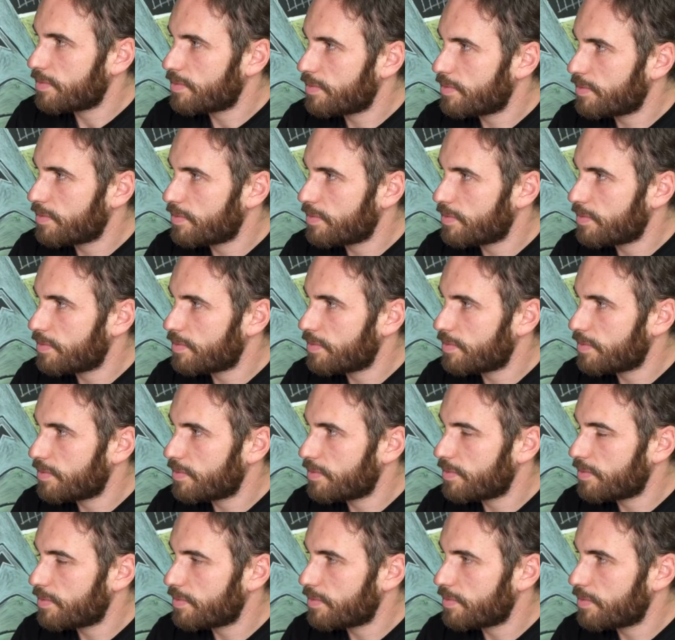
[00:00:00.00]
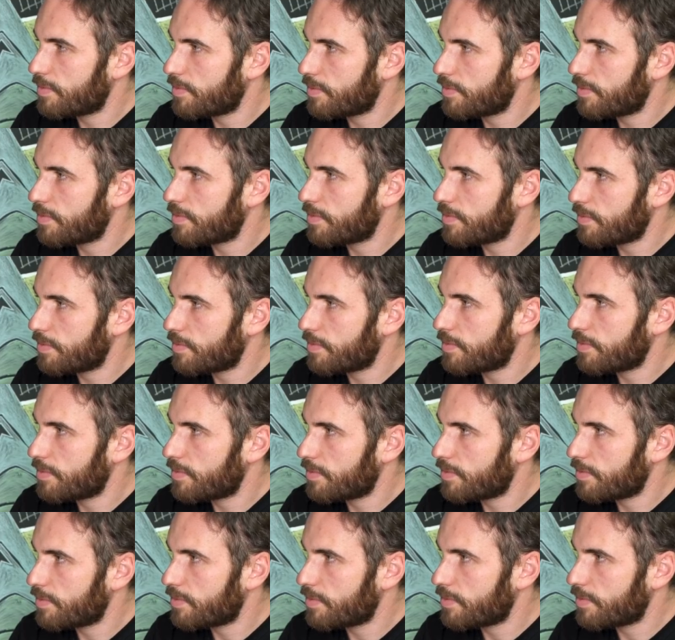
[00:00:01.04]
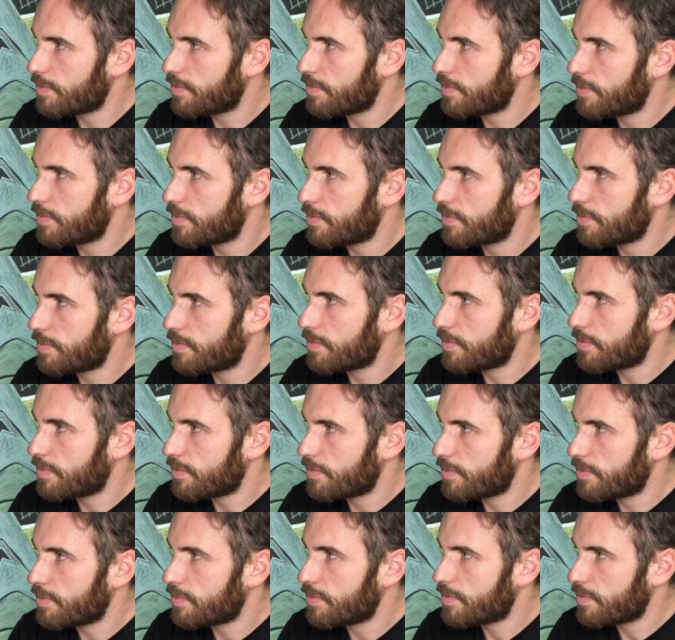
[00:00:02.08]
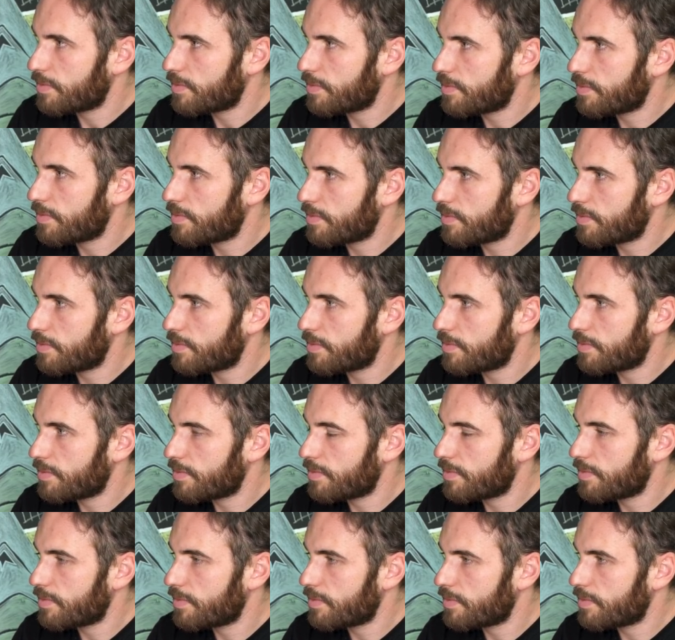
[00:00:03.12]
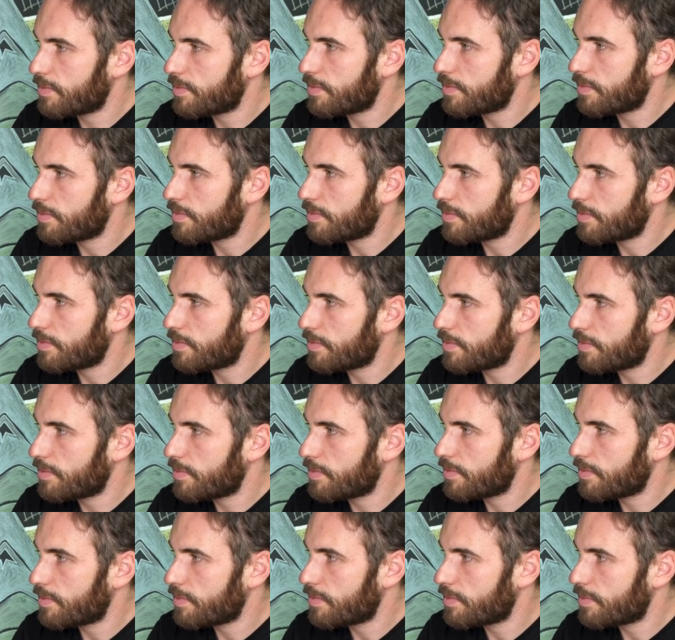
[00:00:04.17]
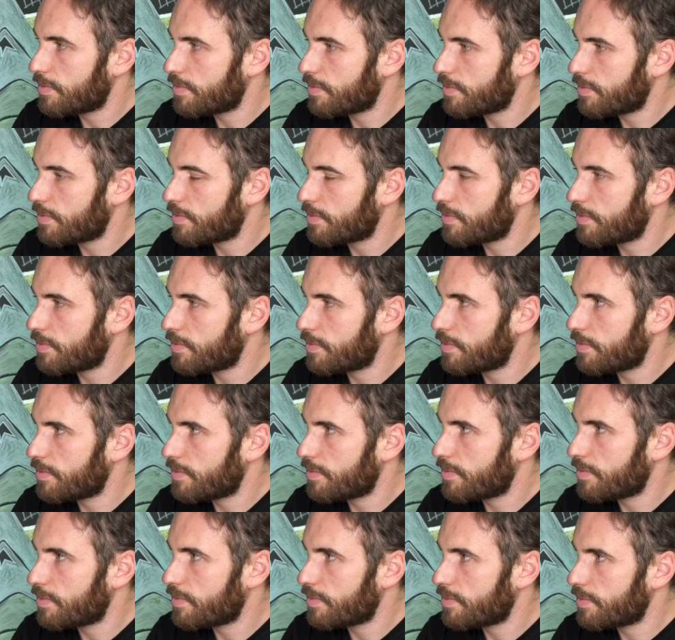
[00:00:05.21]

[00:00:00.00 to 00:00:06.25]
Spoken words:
No words are spoken by the person on screen.